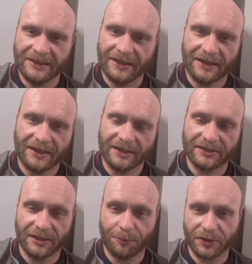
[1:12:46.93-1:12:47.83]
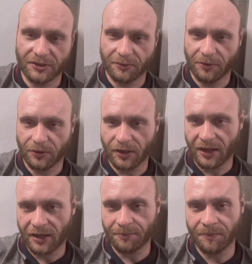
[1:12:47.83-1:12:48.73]
It's an imprisonable
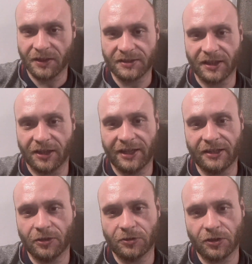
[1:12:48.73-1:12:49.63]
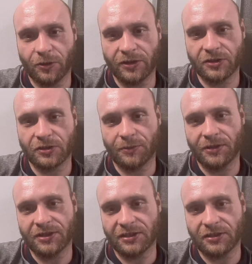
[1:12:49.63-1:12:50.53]
crime. It's illegal to go into
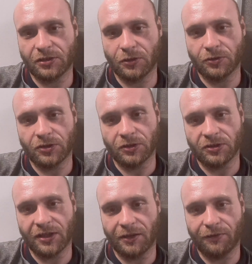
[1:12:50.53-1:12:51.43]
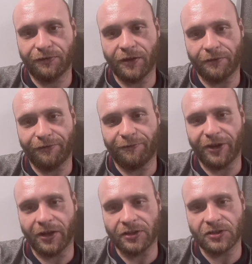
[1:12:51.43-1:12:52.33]
somebody's institutional self and
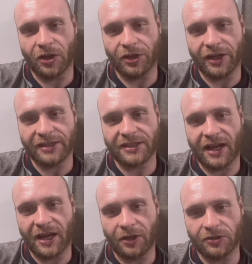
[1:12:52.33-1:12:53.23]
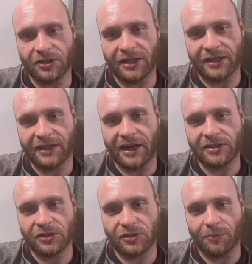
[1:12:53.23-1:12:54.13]
feel as though you're entitled to
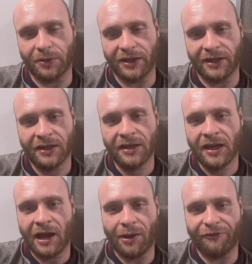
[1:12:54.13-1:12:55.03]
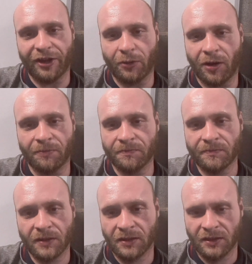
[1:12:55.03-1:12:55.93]
decharacter somebody, however you want.
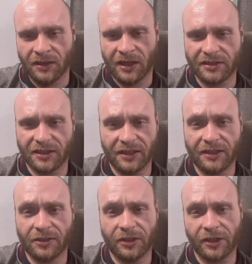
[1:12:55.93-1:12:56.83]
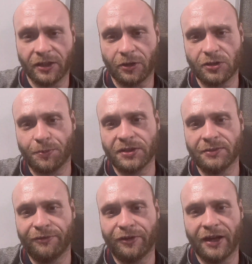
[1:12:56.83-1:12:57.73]
It's illegal, you can go to
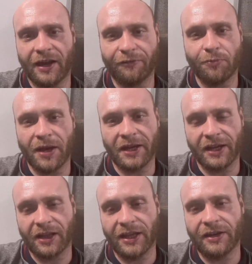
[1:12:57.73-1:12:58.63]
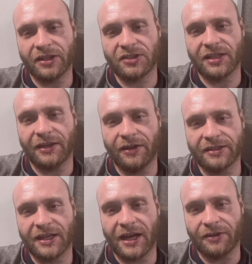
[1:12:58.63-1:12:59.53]
prison for it. I've made it clear it's
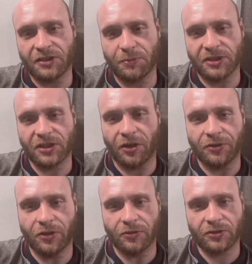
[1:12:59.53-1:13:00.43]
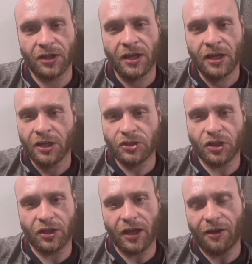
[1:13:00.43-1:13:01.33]
serious high-risk misconduct to the